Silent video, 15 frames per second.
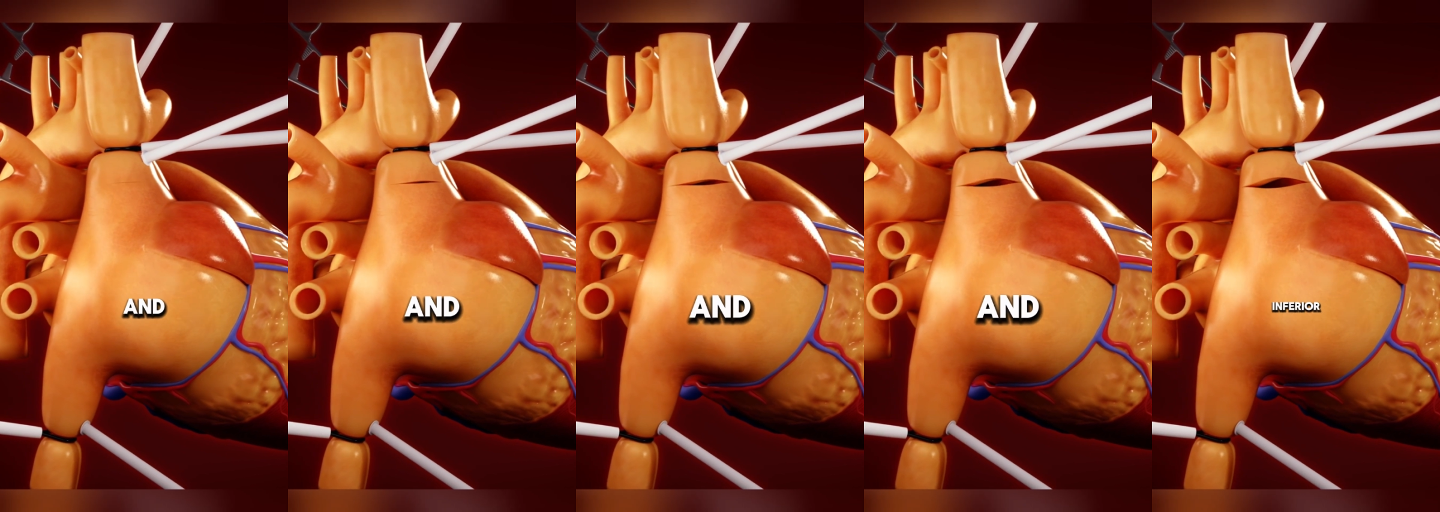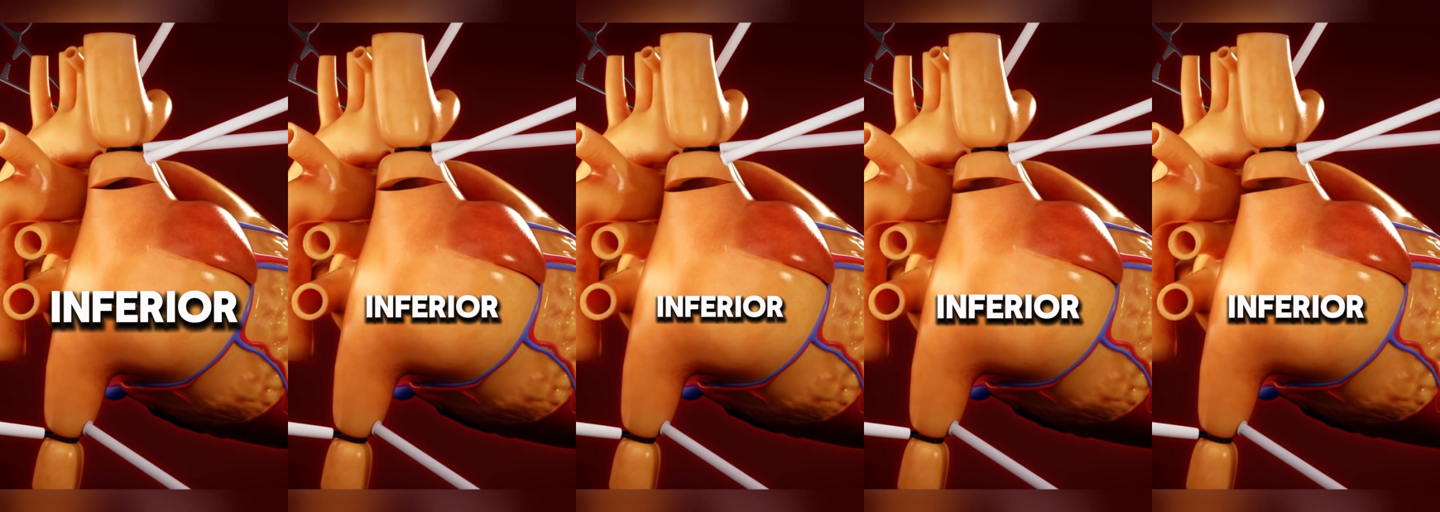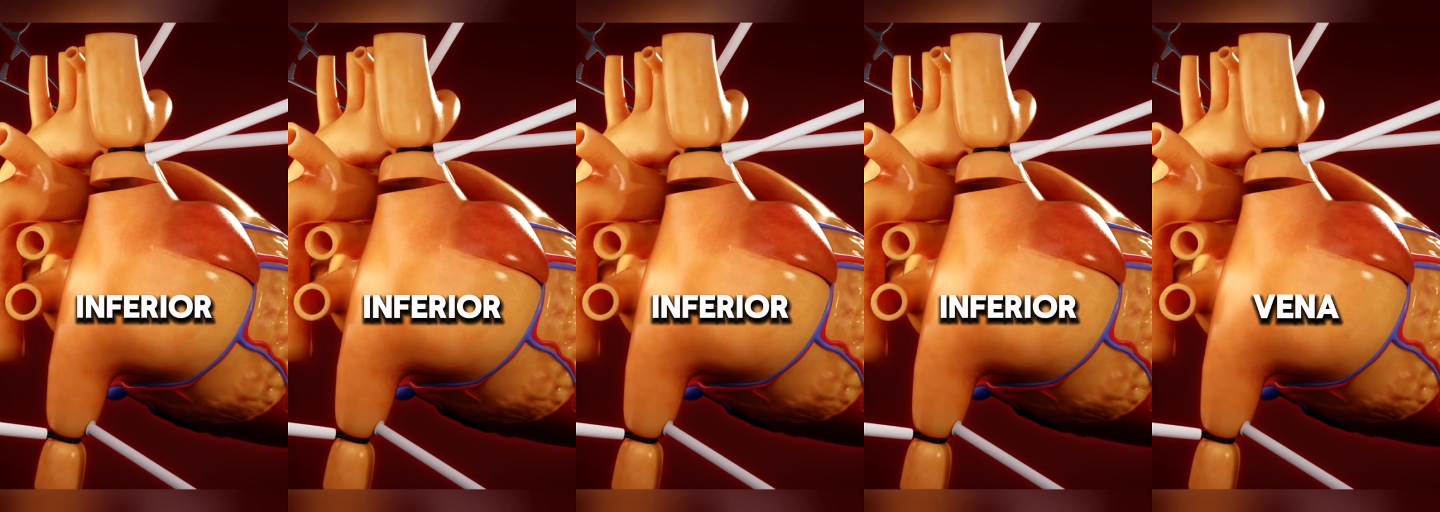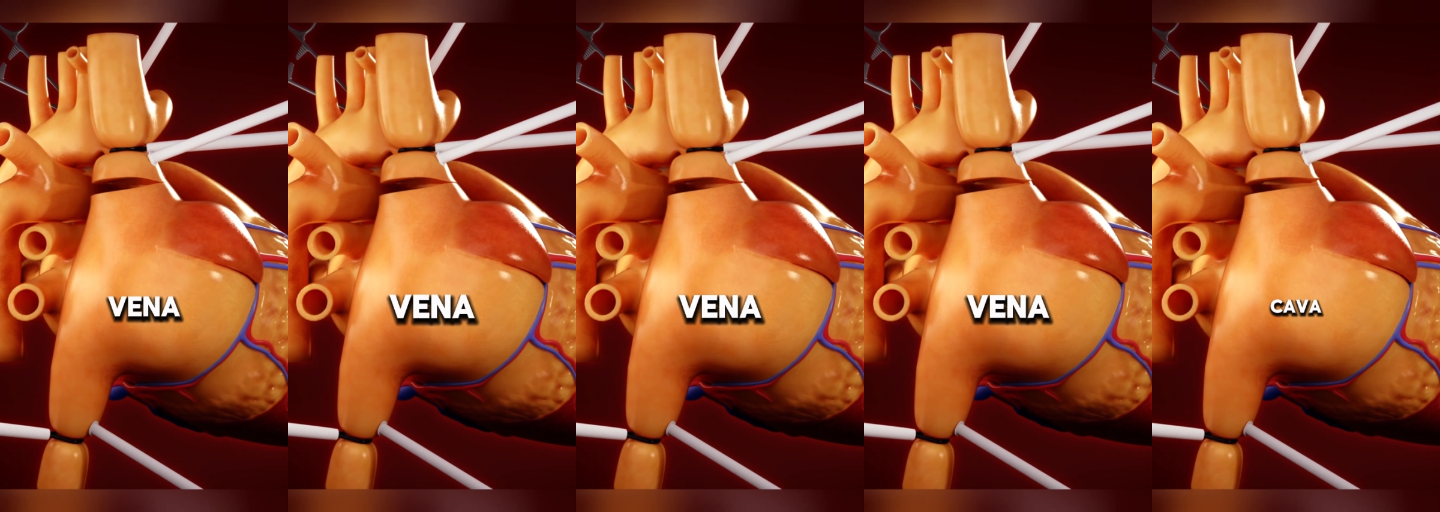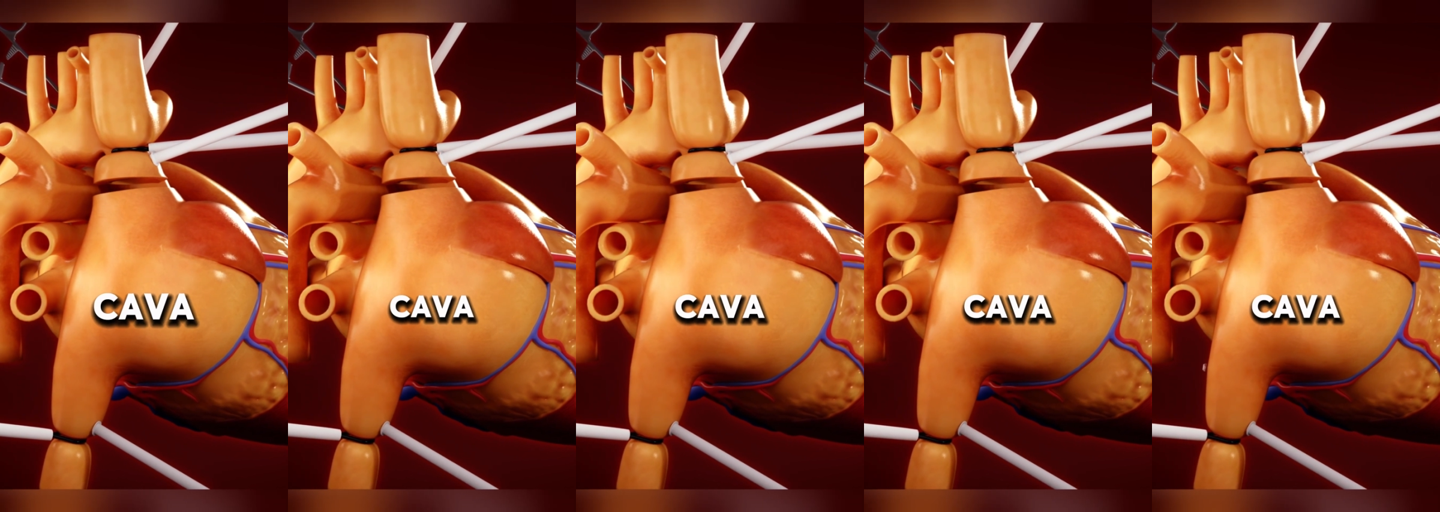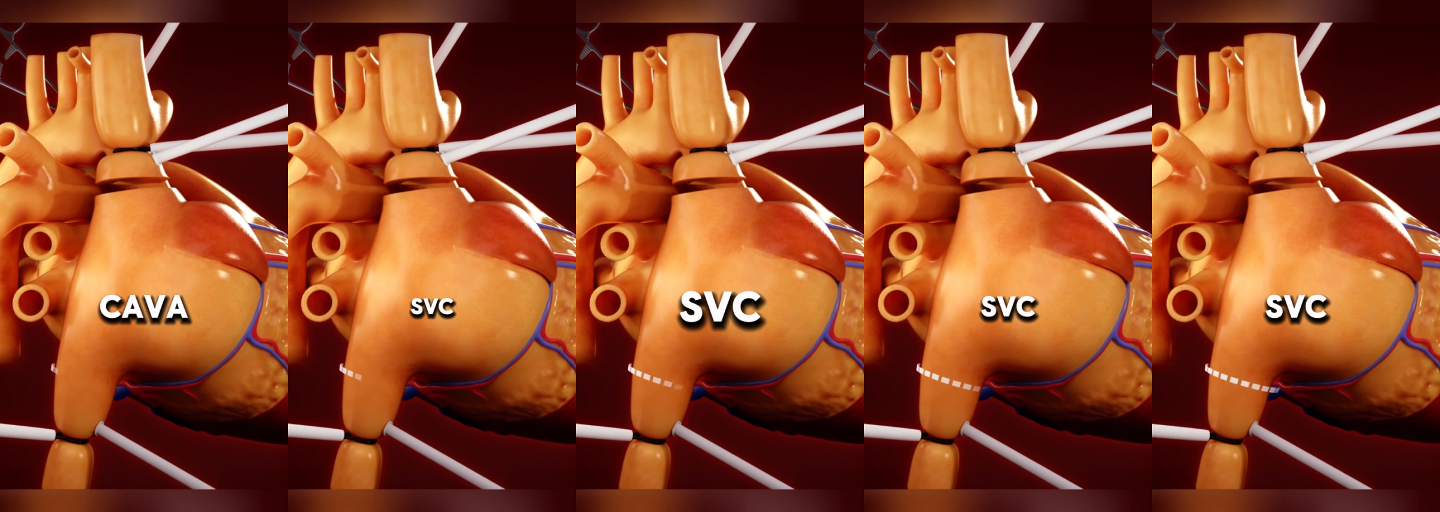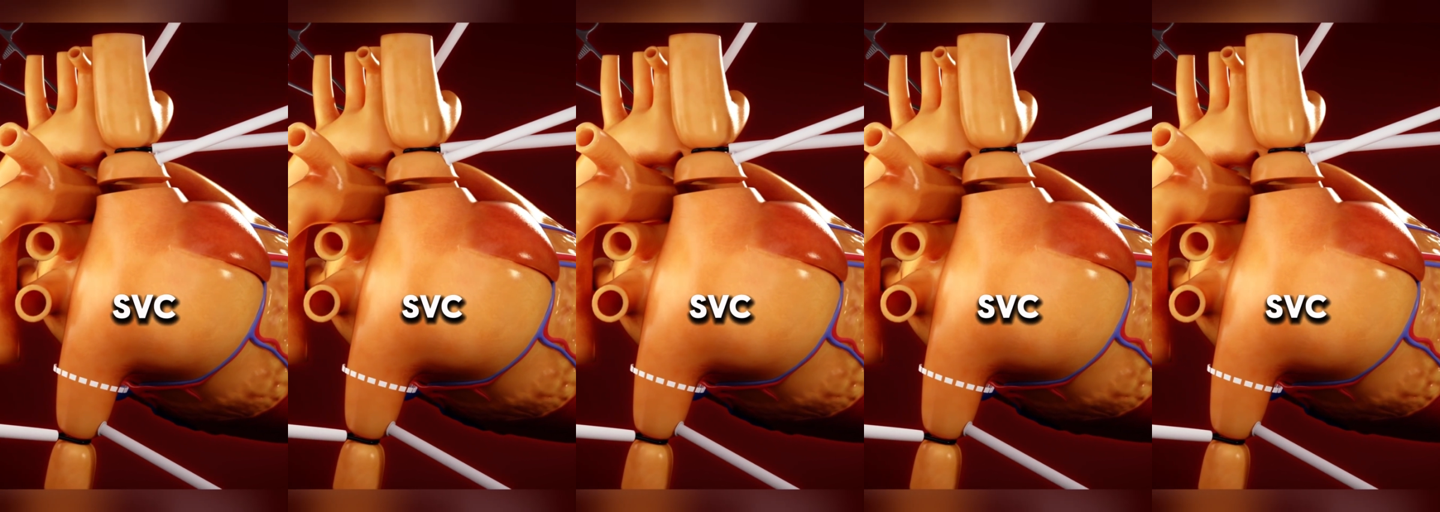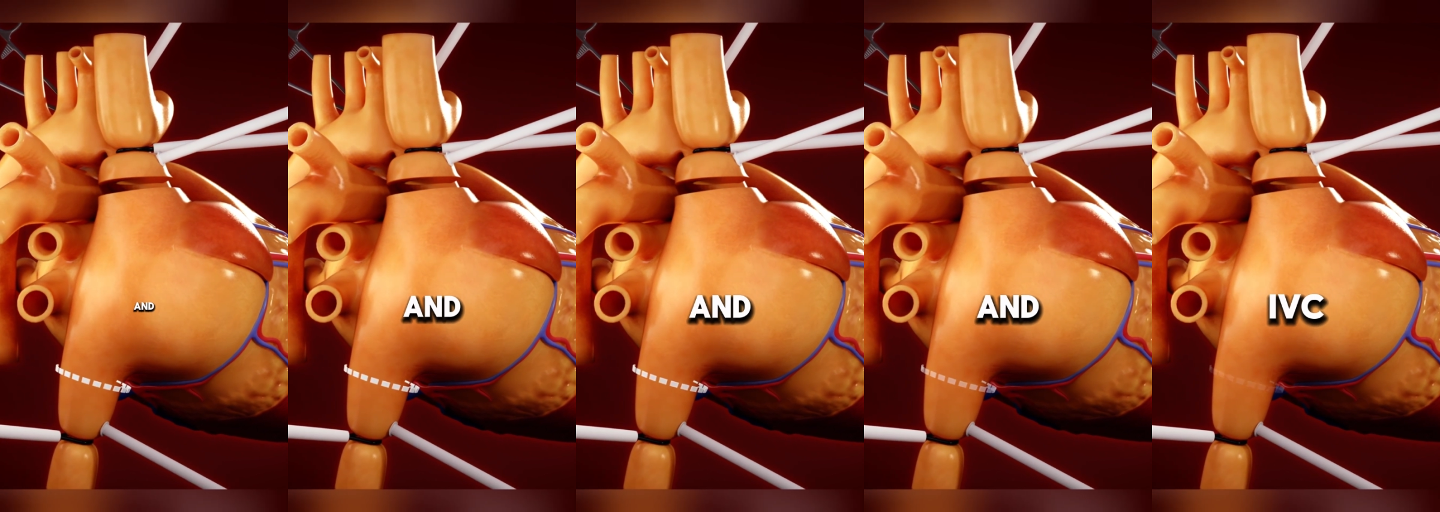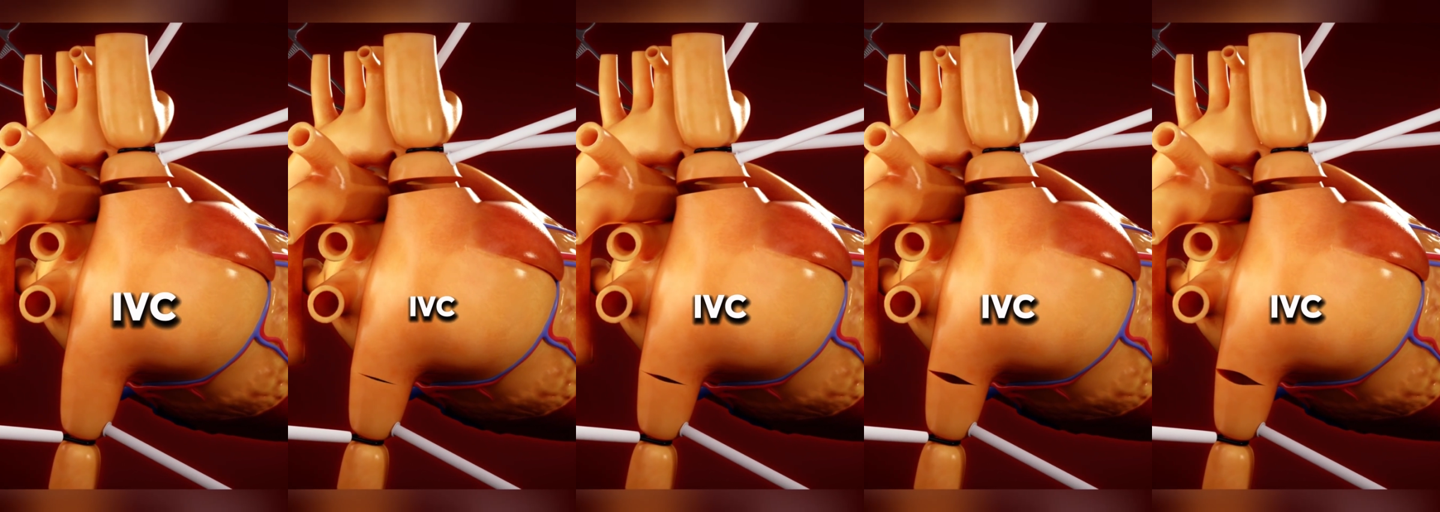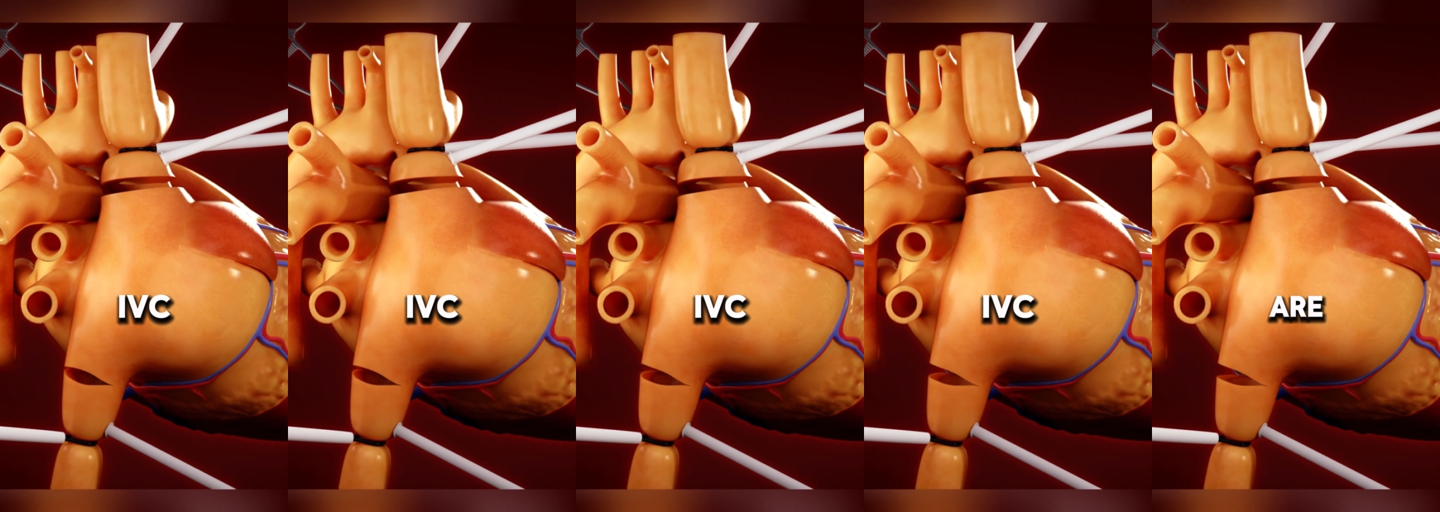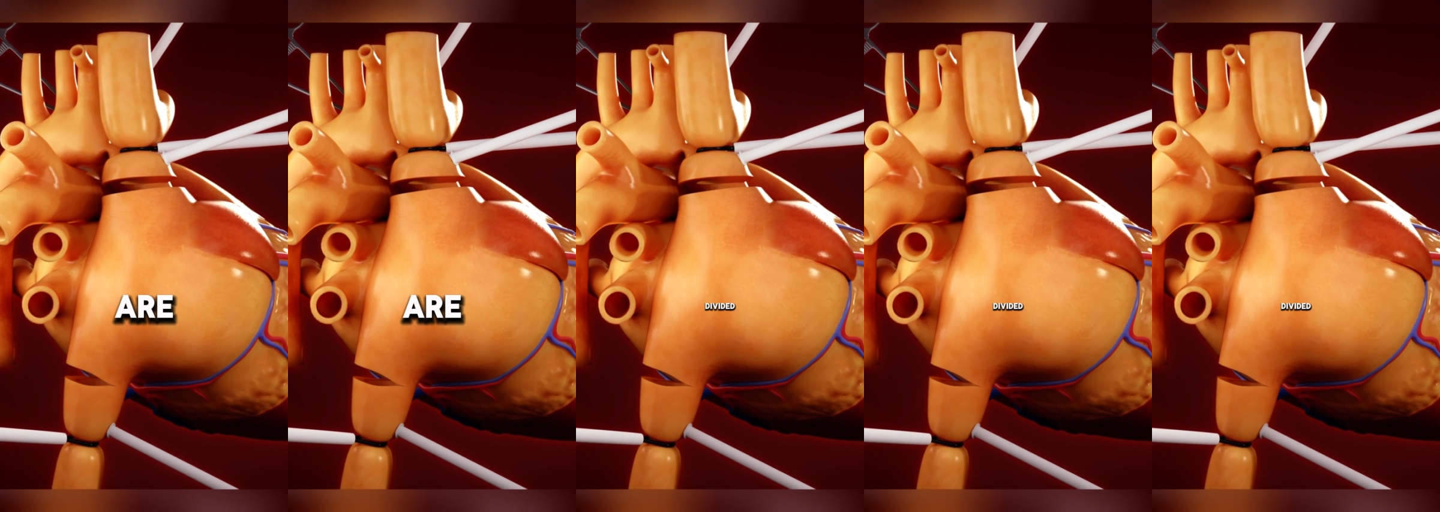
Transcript: No face is visible, so there are no lips to read.